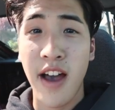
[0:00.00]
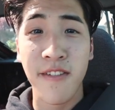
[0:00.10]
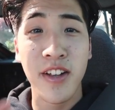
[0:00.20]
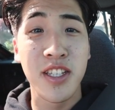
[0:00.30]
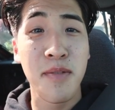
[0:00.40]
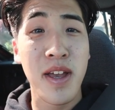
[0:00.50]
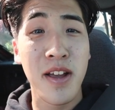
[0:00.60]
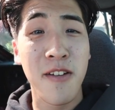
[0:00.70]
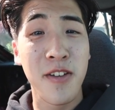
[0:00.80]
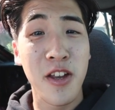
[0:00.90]
I have yet to
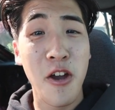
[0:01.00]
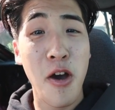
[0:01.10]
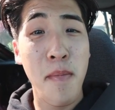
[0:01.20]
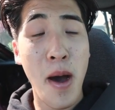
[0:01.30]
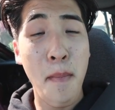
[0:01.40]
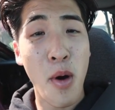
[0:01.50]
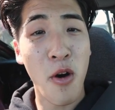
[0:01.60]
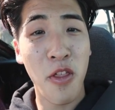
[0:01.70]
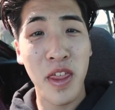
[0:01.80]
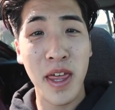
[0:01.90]
make a video about
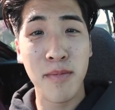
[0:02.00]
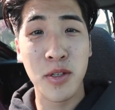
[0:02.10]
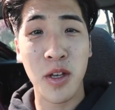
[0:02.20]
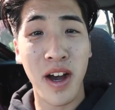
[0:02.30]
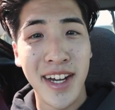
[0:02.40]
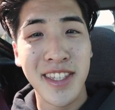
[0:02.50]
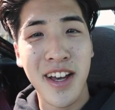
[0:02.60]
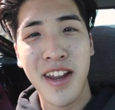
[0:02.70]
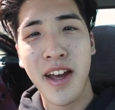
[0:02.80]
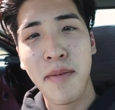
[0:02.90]
both of them, so I
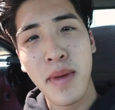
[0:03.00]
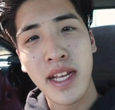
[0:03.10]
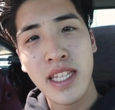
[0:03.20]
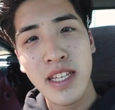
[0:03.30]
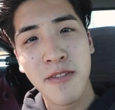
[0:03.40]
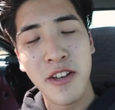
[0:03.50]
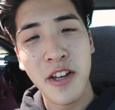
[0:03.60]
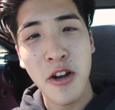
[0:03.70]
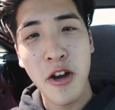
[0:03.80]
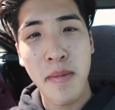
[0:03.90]
thought I'd make this
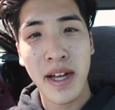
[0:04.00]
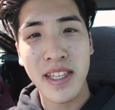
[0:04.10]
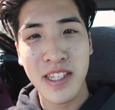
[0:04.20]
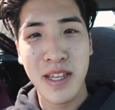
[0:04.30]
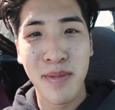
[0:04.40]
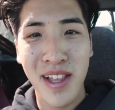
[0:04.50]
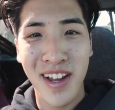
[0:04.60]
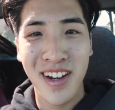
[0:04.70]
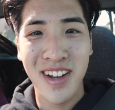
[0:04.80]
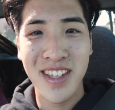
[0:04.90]
video about the
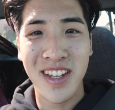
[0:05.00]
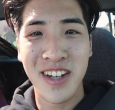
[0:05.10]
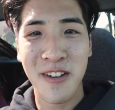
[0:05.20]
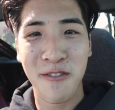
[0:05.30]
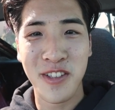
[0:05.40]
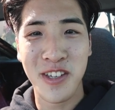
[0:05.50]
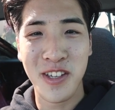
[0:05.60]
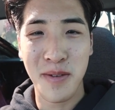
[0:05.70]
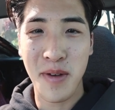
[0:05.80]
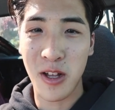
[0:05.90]
similarities and
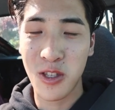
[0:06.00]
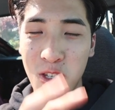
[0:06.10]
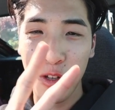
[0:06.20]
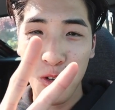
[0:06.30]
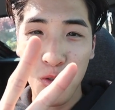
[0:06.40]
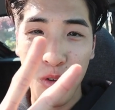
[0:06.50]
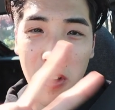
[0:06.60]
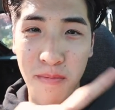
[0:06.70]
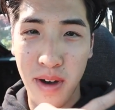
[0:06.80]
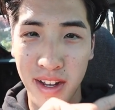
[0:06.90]
differences about two
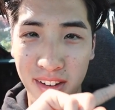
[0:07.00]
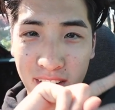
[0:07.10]
of my